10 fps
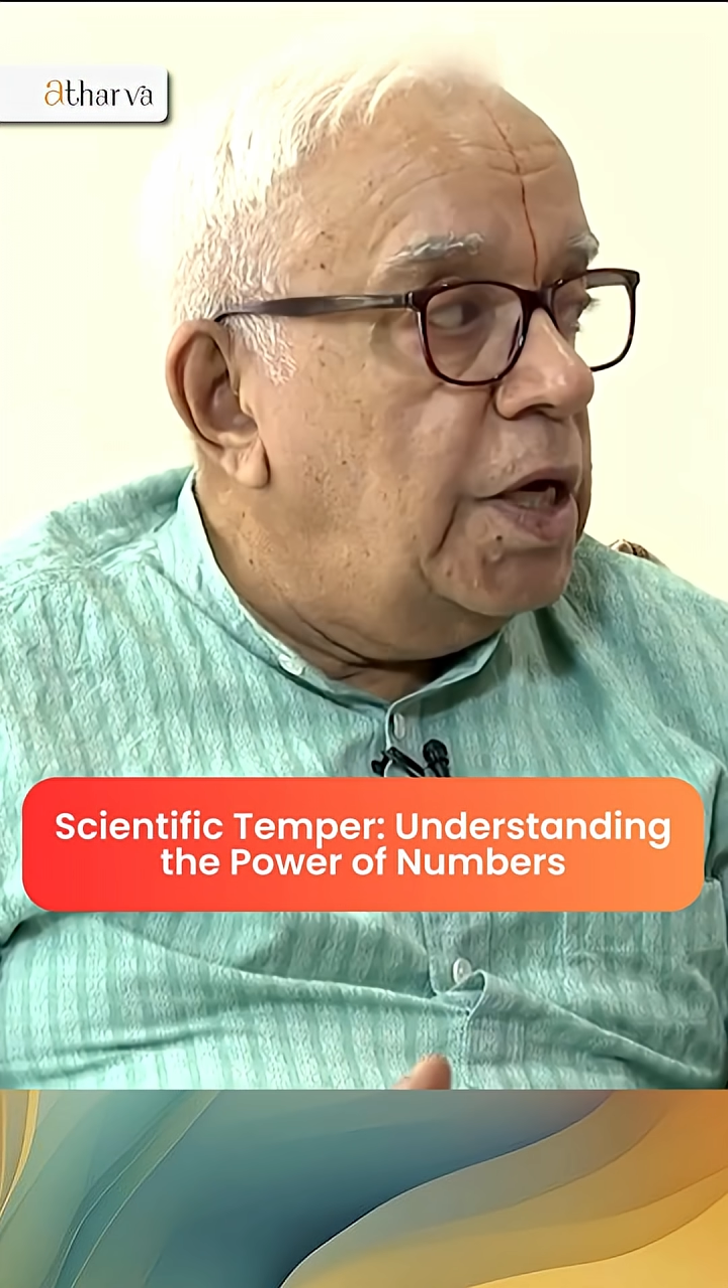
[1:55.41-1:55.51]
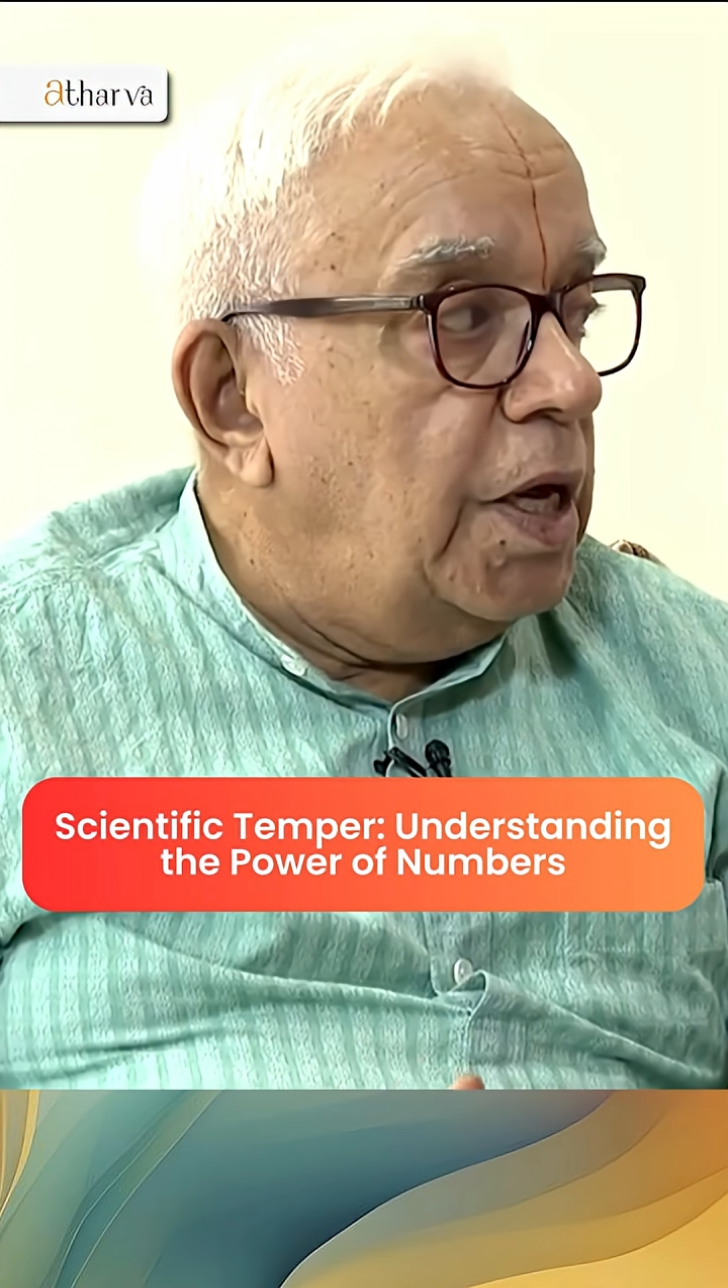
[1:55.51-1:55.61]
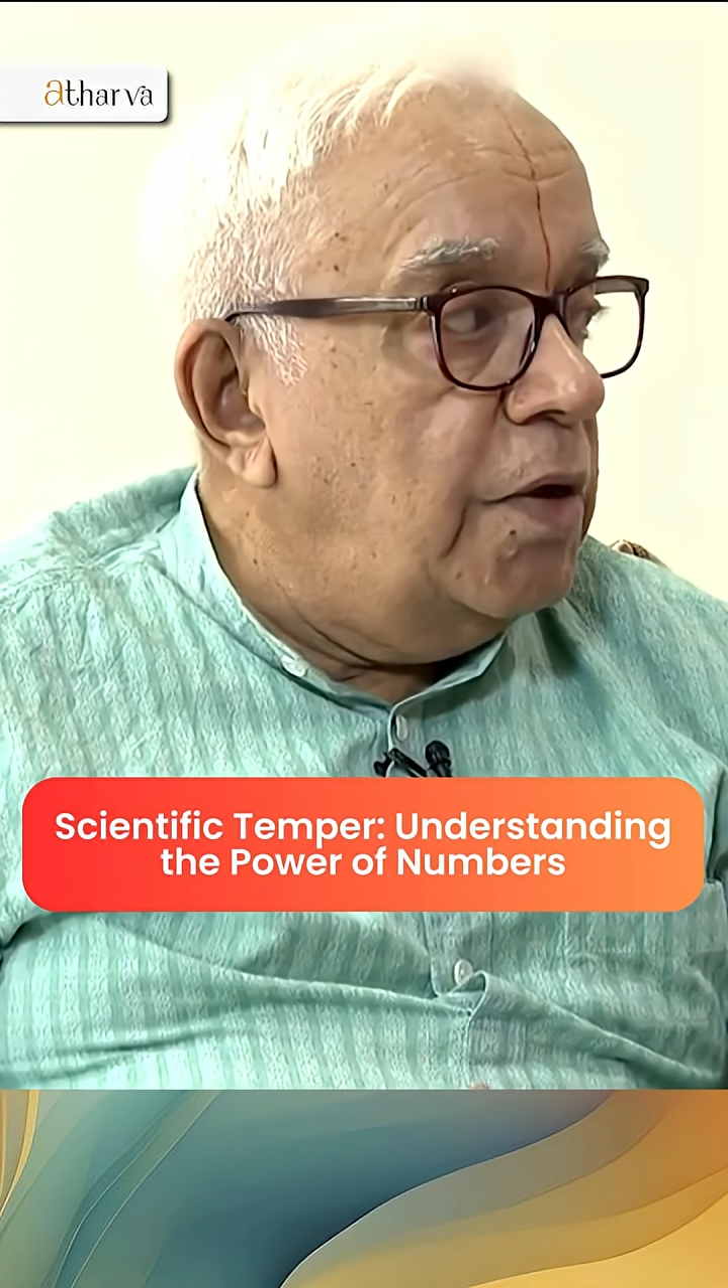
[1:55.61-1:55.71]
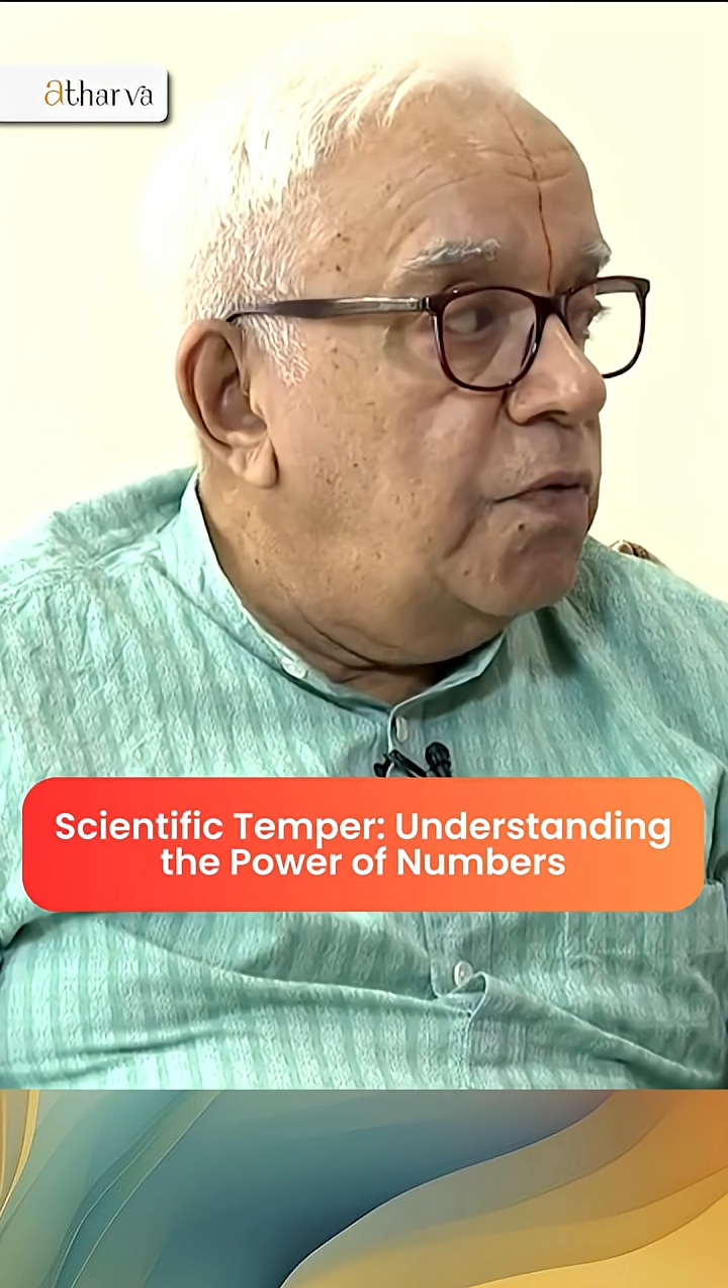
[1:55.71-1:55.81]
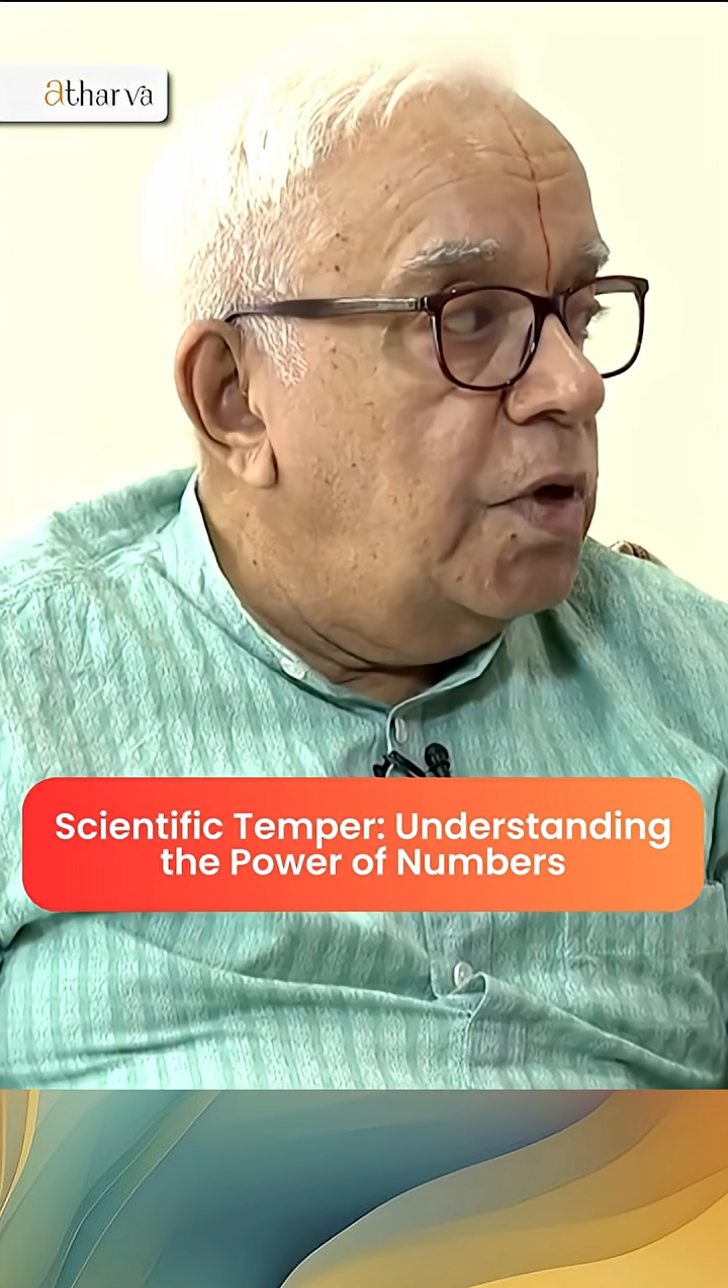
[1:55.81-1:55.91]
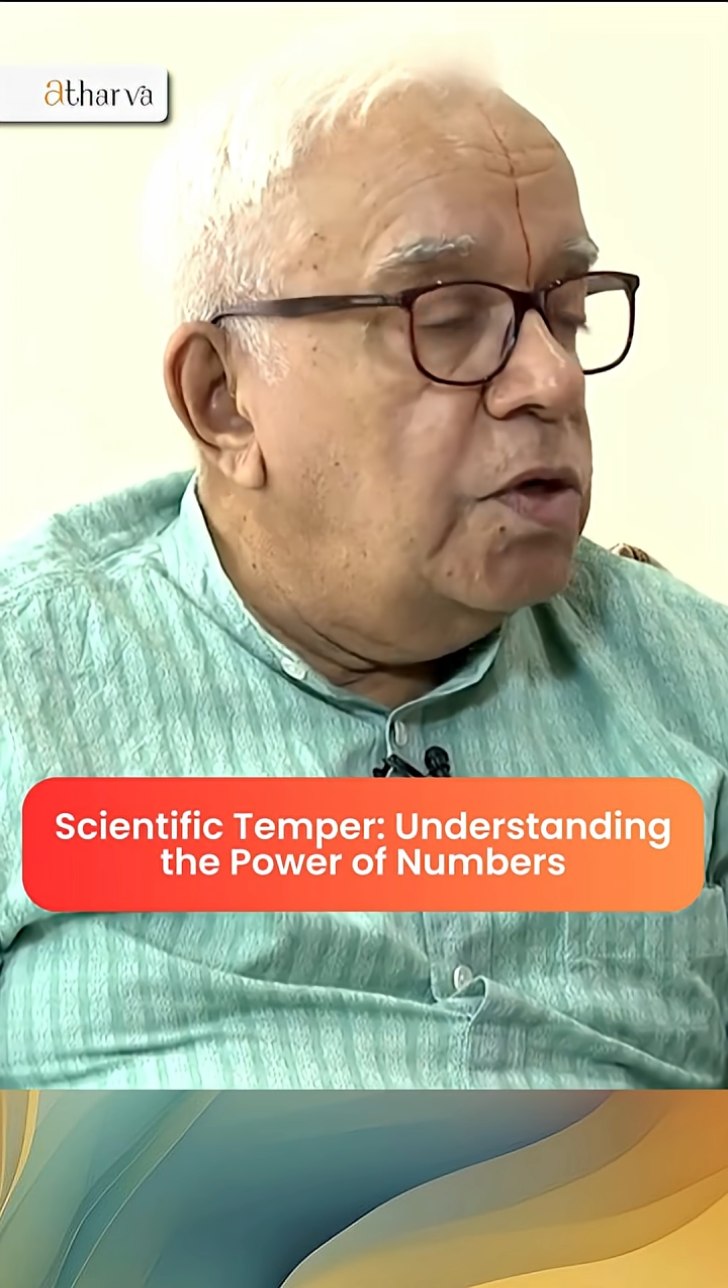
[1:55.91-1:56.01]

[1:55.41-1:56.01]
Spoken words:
life,